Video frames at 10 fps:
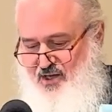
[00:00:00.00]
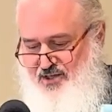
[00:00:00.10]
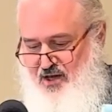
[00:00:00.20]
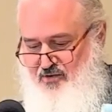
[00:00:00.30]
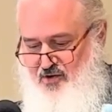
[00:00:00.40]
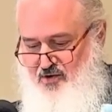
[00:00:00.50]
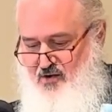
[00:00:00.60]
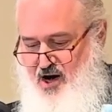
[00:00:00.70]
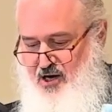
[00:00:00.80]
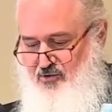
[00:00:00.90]
these Southern
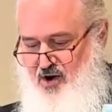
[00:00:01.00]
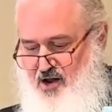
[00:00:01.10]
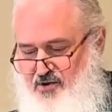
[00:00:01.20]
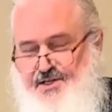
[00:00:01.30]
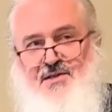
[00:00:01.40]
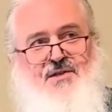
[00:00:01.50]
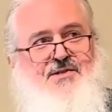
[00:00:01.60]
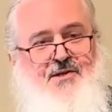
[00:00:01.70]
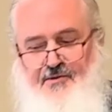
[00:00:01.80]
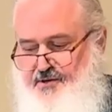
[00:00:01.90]
agrarian writers is the
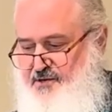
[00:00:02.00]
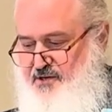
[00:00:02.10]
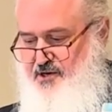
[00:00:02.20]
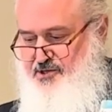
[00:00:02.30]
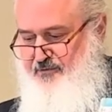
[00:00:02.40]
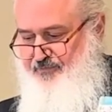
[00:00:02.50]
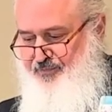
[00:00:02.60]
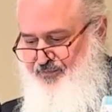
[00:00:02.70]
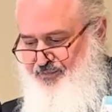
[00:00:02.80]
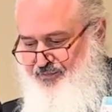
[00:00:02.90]
Southern tradition.
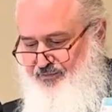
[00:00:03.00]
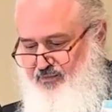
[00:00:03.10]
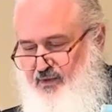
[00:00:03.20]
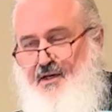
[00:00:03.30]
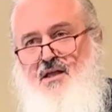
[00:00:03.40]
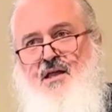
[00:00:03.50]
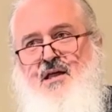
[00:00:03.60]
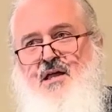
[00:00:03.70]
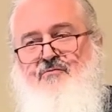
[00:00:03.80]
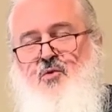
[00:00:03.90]

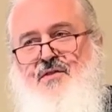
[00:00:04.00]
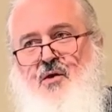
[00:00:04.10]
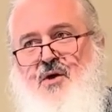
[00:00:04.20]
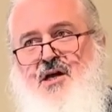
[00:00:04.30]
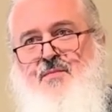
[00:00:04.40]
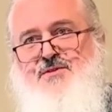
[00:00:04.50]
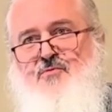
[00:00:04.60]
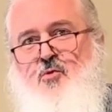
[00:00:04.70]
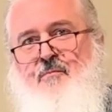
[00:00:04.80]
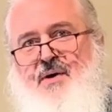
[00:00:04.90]
For one thing, when it comes to
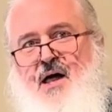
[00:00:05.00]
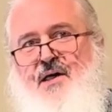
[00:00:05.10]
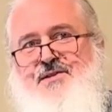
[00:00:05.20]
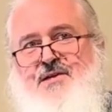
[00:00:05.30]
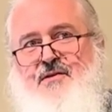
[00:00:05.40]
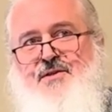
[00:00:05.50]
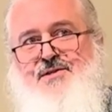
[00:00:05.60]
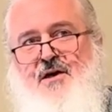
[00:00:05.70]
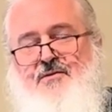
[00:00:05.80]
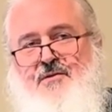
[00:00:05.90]
foreign policy, the
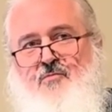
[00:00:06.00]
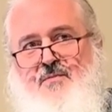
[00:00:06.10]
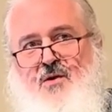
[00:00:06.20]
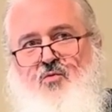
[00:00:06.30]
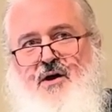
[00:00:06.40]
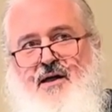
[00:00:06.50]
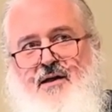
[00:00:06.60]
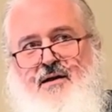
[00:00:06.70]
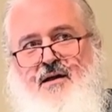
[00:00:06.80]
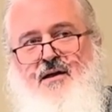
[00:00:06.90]
Southern
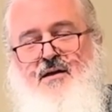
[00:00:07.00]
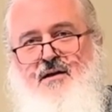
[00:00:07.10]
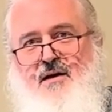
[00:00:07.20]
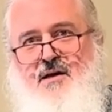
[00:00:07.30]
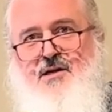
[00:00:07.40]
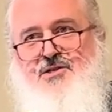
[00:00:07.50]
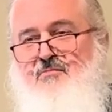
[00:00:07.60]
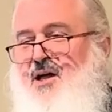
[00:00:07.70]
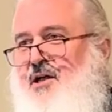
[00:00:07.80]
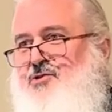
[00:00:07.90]
way is
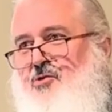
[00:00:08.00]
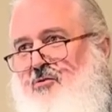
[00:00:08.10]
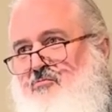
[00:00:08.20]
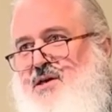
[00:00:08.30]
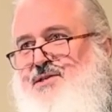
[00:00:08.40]
to mind your own